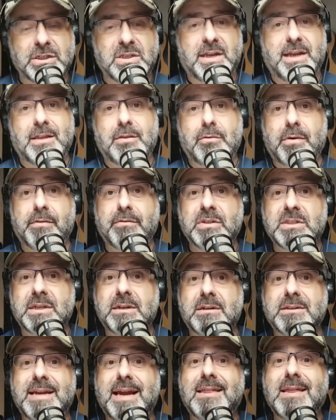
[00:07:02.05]
to get through every
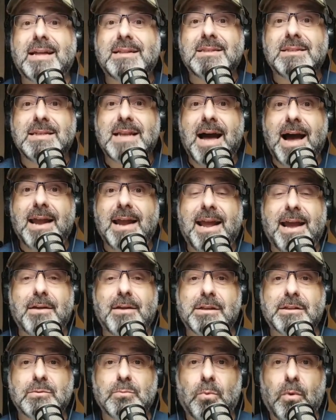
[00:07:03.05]
single day that's not how
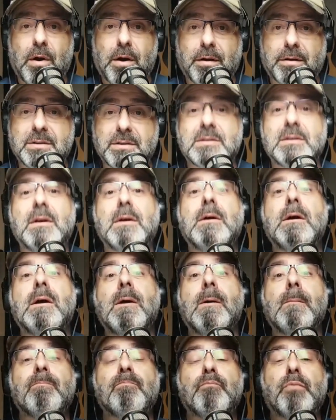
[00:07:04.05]
this works
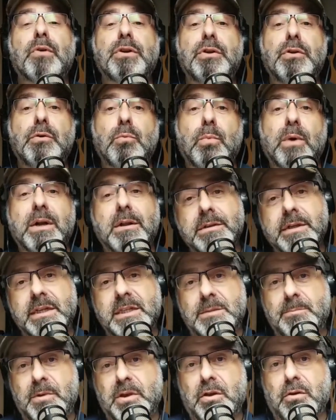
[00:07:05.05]
but you will need
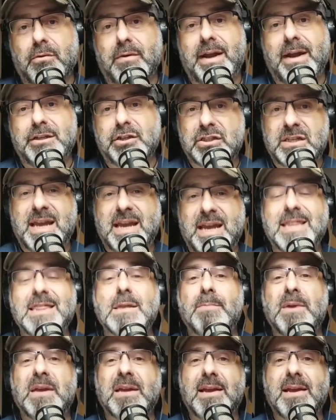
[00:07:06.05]
to be courageous in the
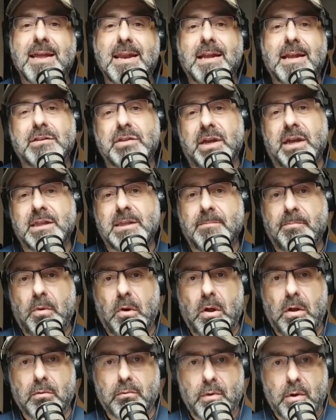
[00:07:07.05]
beginning to get the
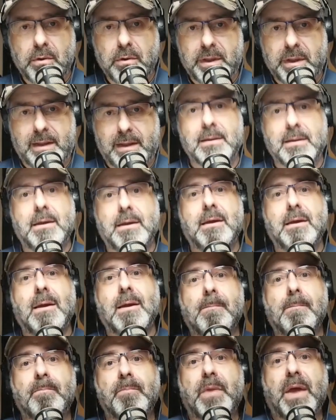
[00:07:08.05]
ball rolling
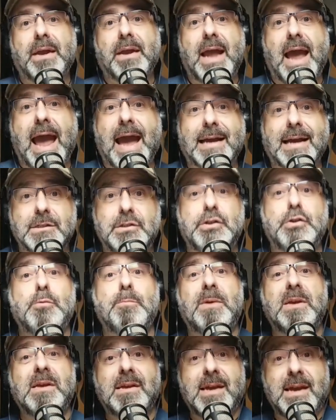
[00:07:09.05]
and as you
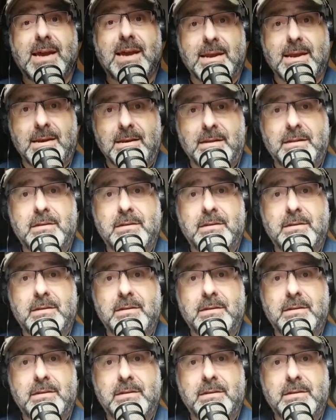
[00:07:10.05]
begin